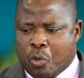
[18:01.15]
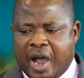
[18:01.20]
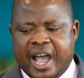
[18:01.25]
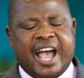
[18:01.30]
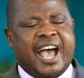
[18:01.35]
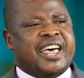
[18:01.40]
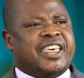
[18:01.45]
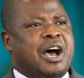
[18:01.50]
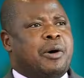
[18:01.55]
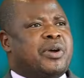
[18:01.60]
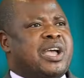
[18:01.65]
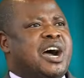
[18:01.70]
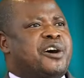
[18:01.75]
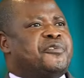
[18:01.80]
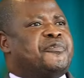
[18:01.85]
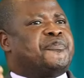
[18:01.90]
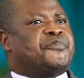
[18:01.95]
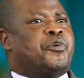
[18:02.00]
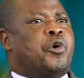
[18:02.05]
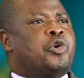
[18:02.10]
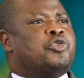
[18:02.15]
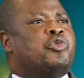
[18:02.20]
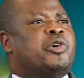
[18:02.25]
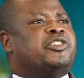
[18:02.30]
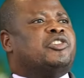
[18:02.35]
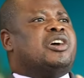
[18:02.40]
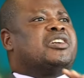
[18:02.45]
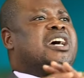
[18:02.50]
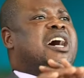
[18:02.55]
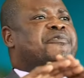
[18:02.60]
whether we have
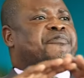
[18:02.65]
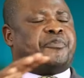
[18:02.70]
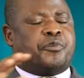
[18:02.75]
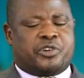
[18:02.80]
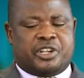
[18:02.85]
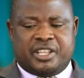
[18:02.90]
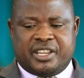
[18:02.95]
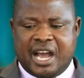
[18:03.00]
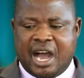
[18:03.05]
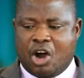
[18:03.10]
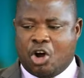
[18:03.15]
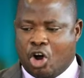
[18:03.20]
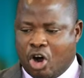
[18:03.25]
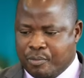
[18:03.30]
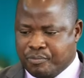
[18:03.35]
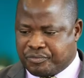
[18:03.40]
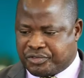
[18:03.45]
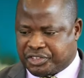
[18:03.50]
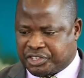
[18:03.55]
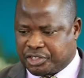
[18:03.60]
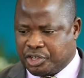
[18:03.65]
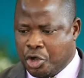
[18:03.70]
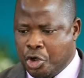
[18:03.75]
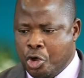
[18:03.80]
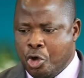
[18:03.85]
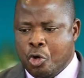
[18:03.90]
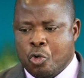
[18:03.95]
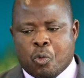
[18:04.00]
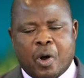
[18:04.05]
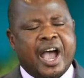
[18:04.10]
food, we don't have food in our homes
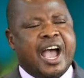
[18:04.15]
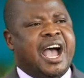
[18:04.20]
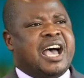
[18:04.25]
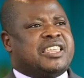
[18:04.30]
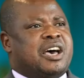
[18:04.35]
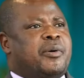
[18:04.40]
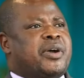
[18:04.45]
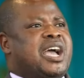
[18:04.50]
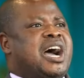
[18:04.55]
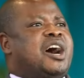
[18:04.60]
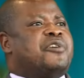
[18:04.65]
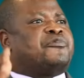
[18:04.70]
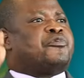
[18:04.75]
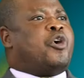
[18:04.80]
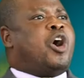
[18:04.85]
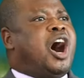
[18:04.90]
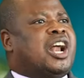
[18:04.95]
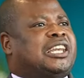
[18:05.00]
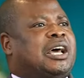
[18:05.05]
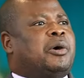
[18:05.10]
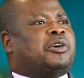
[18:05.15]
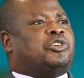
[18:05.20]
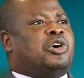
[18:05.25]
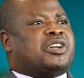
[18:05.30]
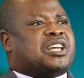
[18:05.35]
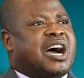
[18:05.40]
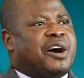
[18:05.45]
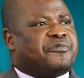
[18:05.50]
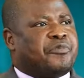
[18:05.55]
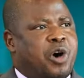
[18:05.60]
whether we have water, we
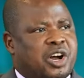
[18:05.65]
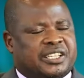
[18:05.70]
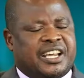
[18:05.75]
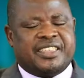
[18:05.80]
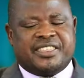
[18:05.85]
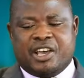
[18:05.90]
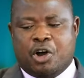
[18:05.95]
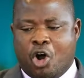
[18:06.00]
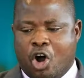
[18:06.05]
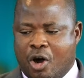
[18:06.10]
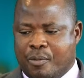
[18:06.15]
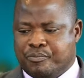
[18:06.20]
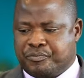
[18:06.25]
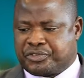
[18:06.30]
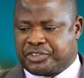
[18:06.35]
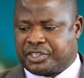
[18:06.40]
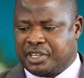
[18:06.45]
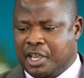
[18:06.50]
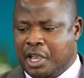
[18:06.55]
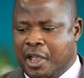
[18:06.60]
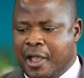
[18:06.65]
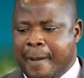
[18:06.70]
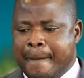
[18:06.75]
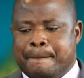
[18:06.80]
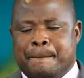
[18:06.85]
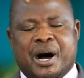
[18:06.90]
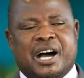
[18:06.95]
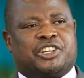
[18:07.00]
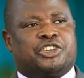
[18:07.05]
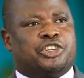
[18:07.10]
don't have water in the homes.
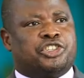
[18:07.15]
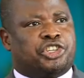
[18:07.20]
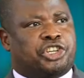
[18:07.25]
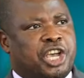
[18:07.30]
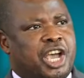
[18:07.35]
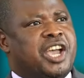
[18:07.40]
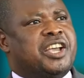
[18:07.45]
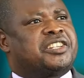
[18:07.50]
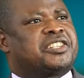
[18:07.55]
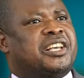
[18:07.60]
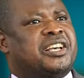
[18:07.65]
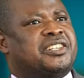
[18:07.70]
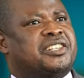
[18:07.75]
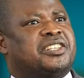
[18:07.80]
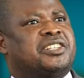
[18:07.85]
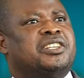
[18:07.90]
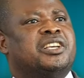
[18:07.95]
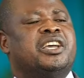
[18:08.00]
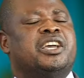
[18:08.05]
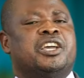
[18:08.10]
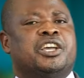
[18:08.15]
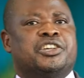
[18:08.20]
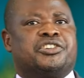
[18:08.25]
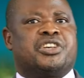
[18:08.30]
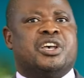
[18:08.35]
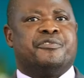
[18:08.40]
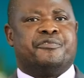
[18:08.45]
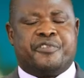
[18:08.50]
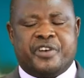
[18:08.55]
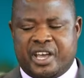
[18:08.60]
But Jesus
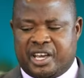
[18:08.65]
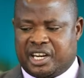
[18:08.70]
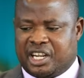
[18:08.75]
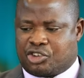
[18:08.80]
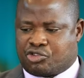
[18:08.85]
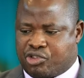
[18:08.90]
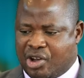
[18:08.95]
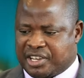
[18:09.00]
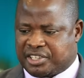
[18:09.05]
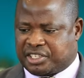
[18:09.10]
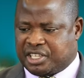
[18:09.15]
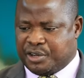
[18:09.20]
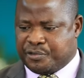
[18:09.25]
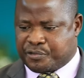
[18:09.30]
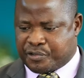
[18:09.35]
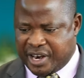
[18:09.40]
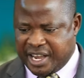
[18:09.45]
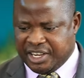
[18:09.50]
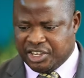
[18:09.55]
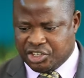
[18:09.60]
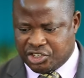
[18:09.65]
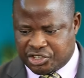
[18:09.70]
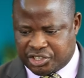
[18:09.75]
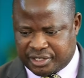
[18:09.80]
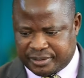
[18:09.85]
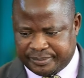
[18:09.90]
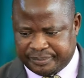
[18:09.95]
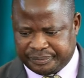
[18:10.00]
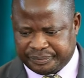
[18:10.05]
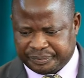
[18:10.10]
is a very trusted friend.